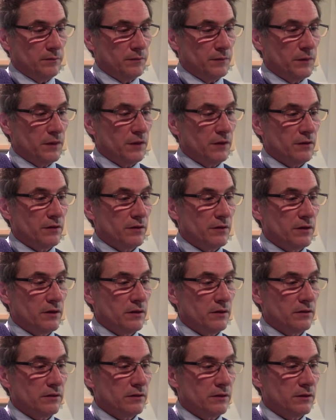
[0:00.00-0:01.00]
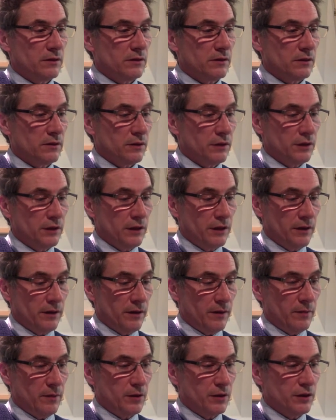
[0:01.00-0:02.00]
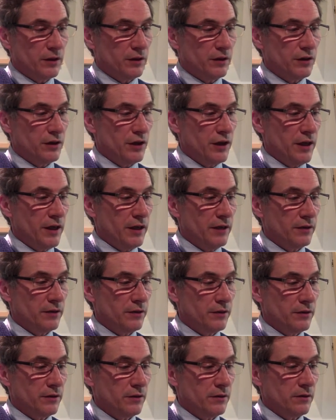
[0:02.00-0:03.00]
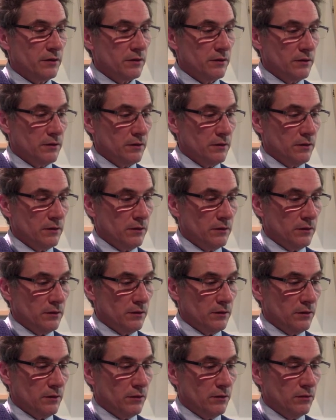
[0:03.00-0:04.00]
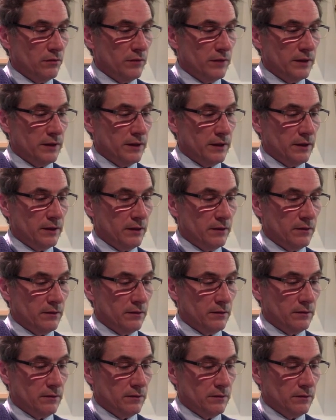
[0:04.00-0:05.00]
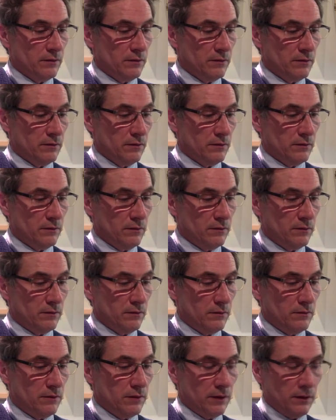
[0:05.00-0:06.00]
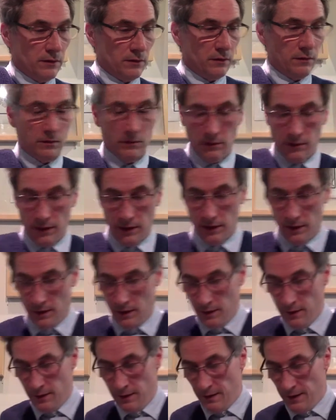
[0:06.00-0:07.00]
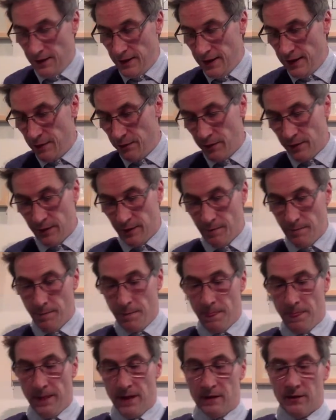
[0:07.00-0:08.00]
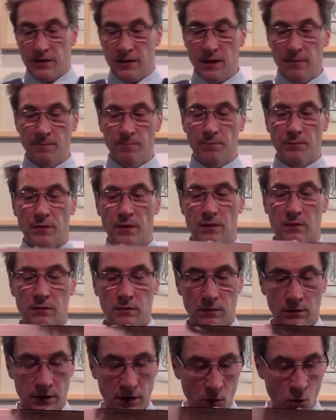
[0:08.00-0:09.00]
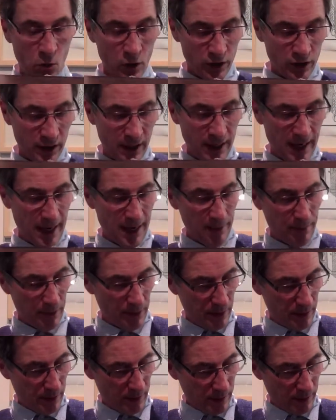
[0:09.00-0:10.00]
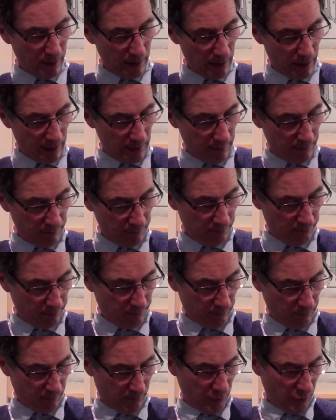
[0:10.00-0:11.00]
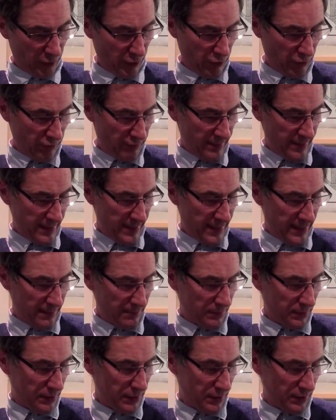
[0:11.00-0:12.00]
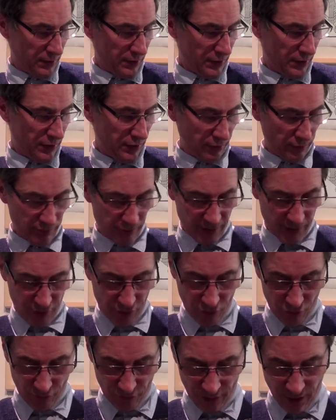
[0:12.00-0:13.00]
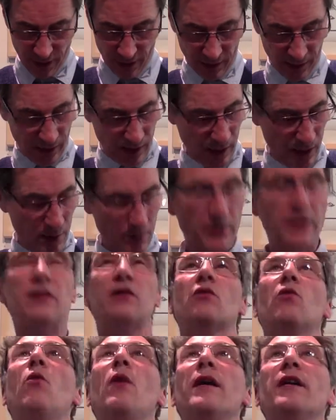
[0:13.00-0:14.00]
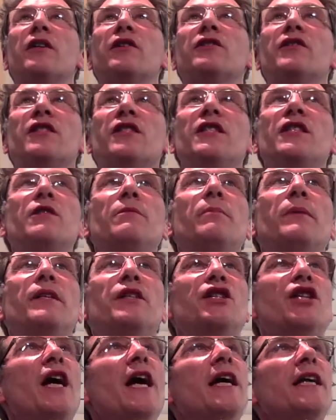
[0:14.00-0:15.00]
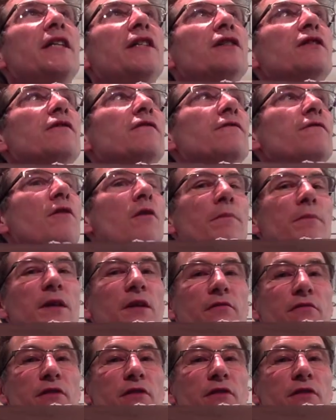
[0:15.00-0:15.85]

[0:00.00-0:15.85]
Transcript: So you'll see, I was just going to show you how much it's changed already. No, it's gone away. Anyway, so what's going to happen is, so already I'm starting to redraw this, but it's quite considerably changed from the